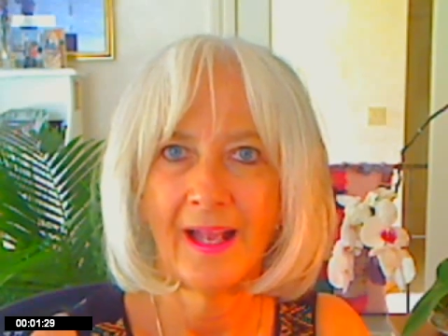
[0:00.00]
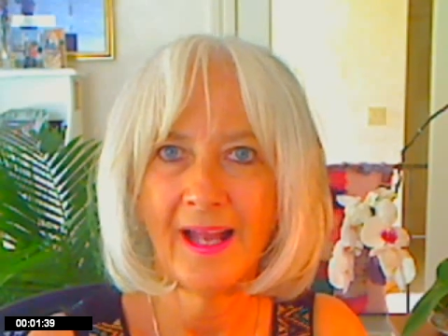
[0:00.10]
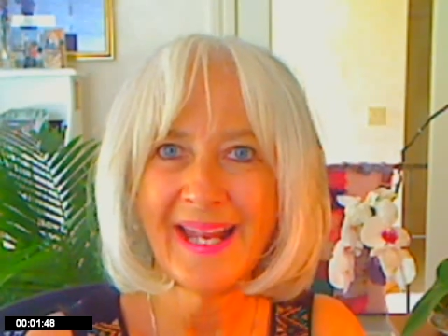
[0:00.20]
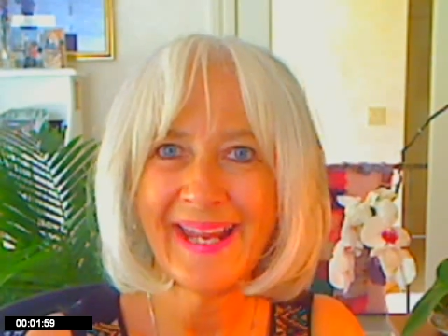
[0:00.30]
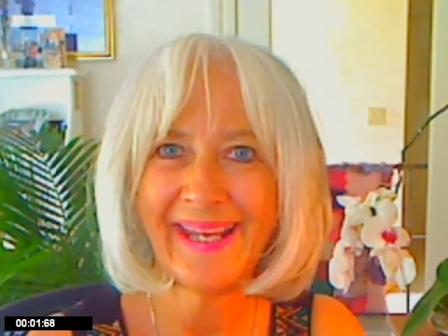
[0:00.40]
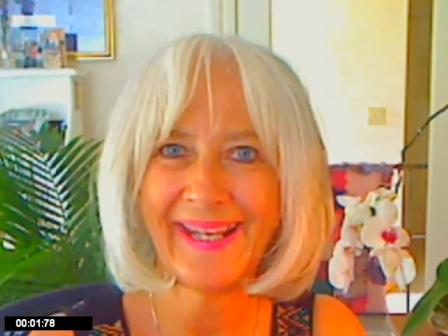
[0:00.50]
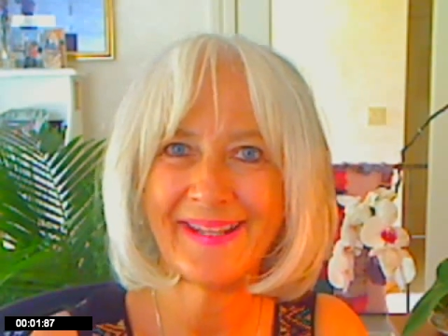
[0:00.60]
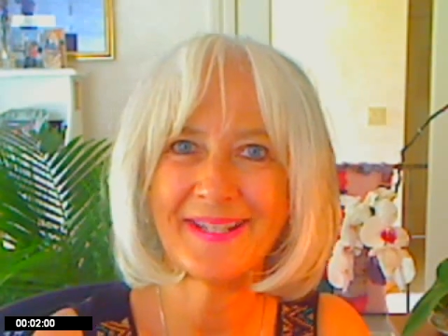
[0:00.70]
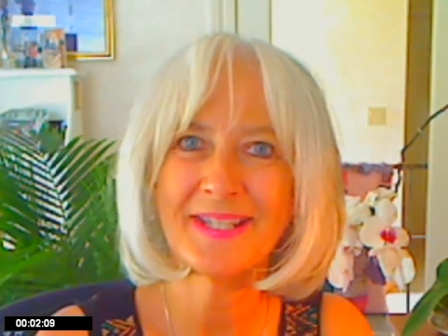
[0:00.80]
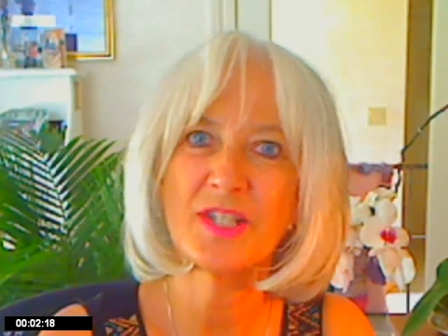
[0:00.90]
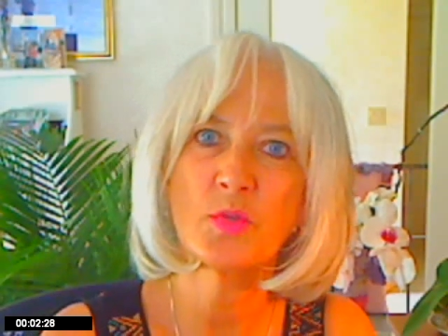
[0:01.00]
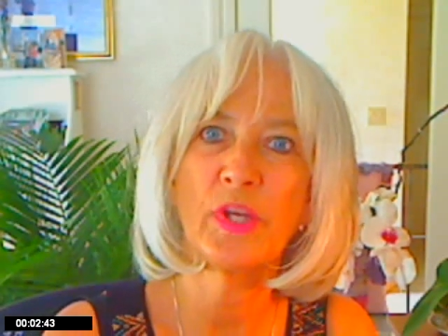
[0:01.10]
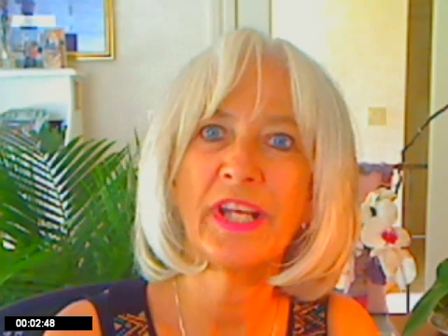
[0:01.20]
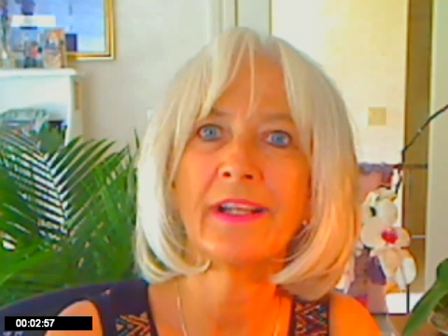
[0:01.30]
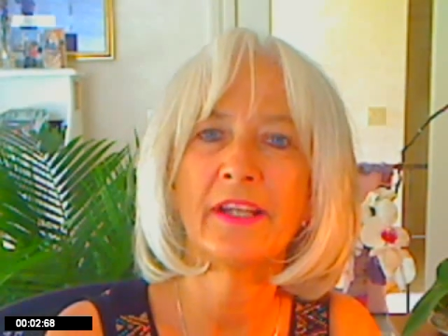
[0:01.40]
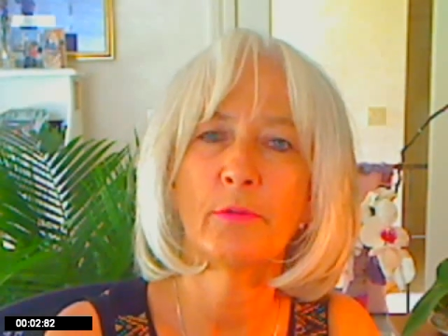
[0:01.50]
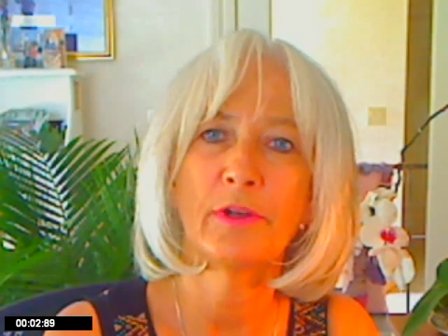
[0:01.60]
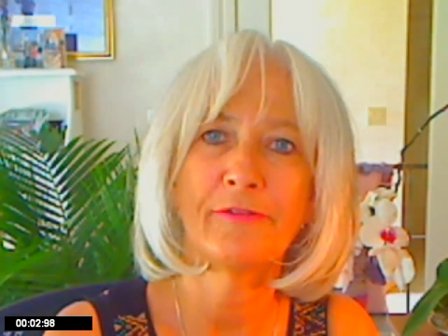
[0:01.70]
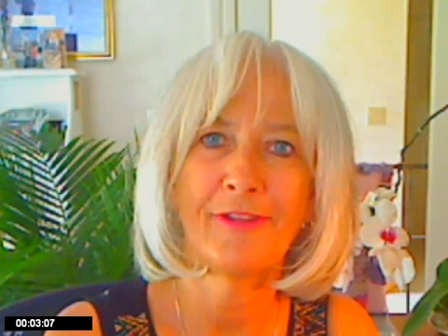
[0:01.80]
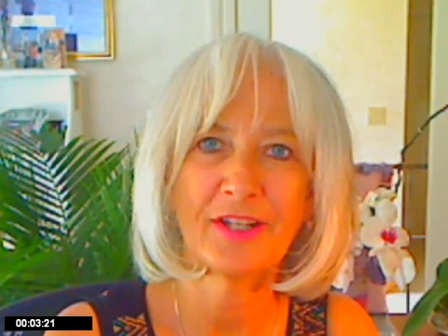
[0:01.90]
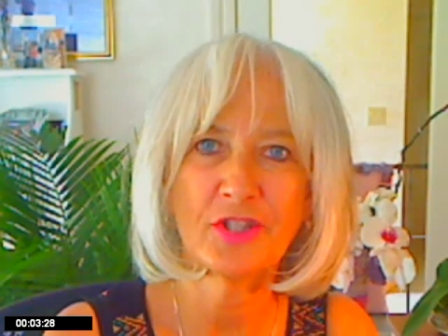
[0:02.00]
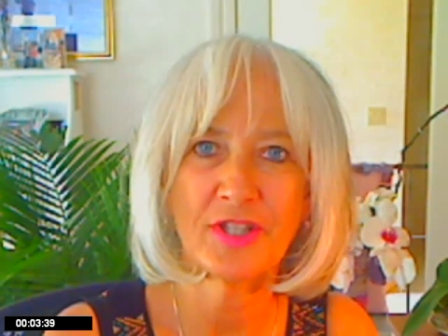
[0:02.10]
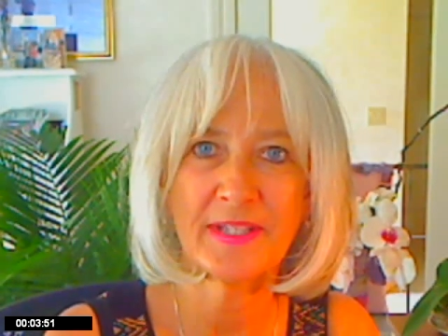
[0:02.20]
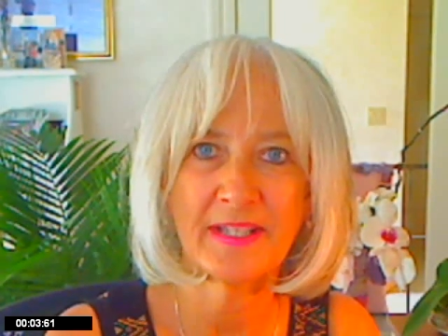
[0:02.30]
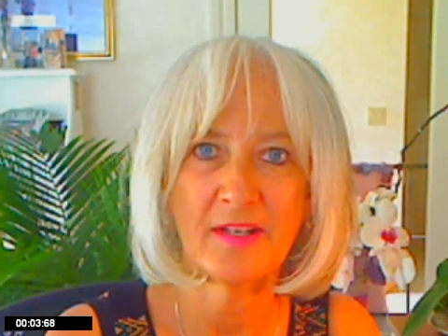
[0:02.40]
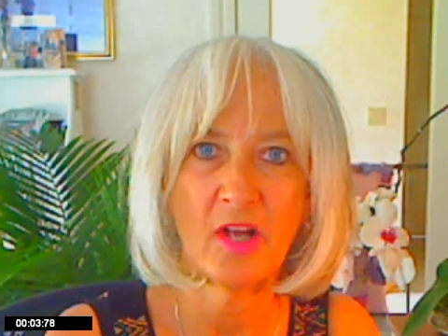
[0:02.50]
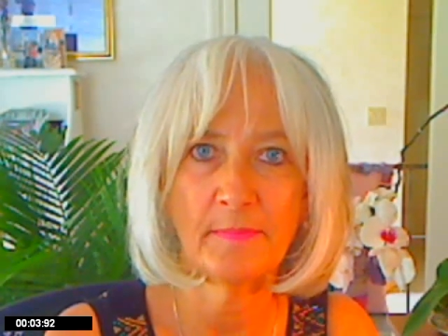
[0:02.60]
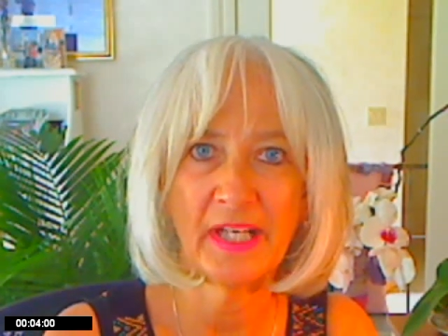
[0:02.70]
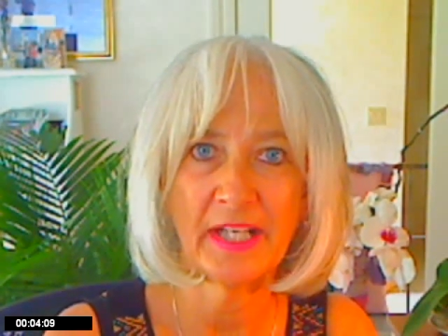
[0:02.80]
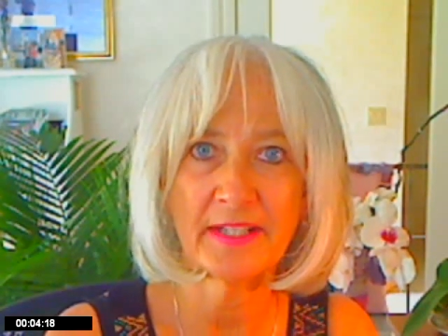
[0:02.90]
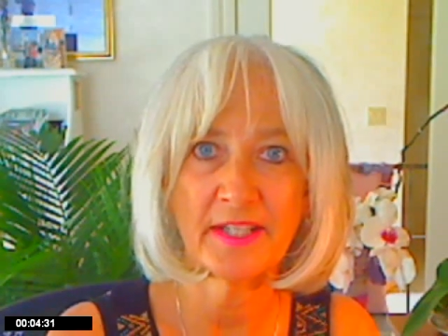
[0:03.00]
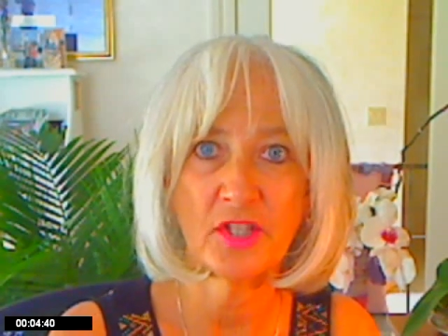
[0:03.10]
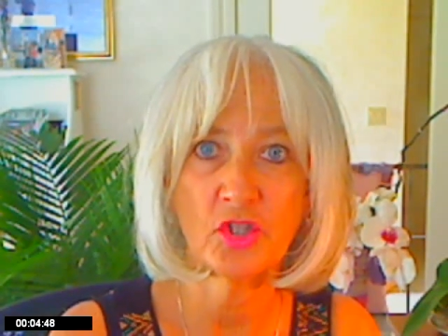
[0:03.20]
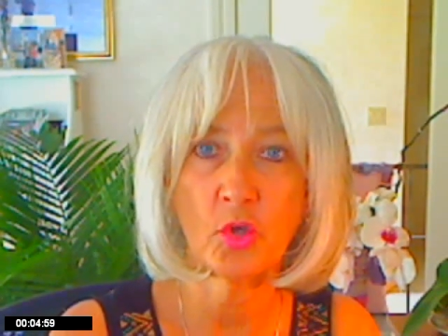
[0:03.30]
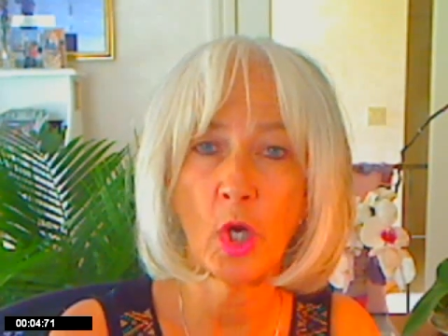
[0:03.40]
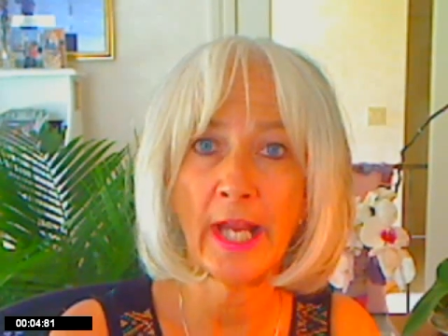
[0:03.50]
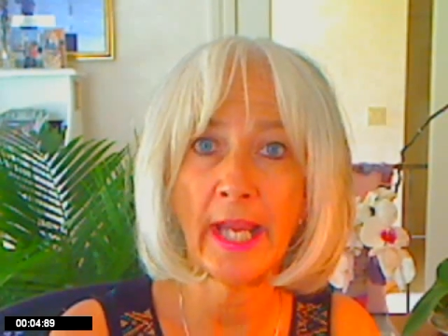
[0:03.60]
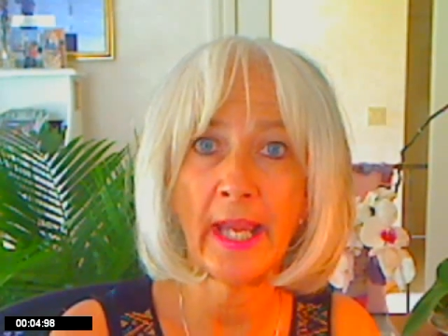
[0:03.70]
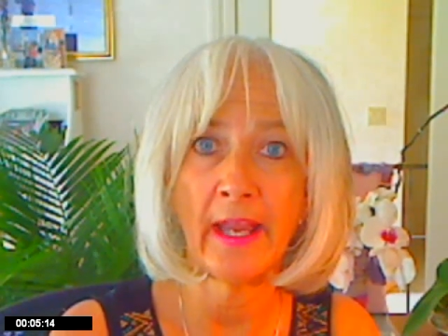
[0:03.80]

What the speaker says: Hi, this is Weekly Reflections, and I'm Nancy Joy.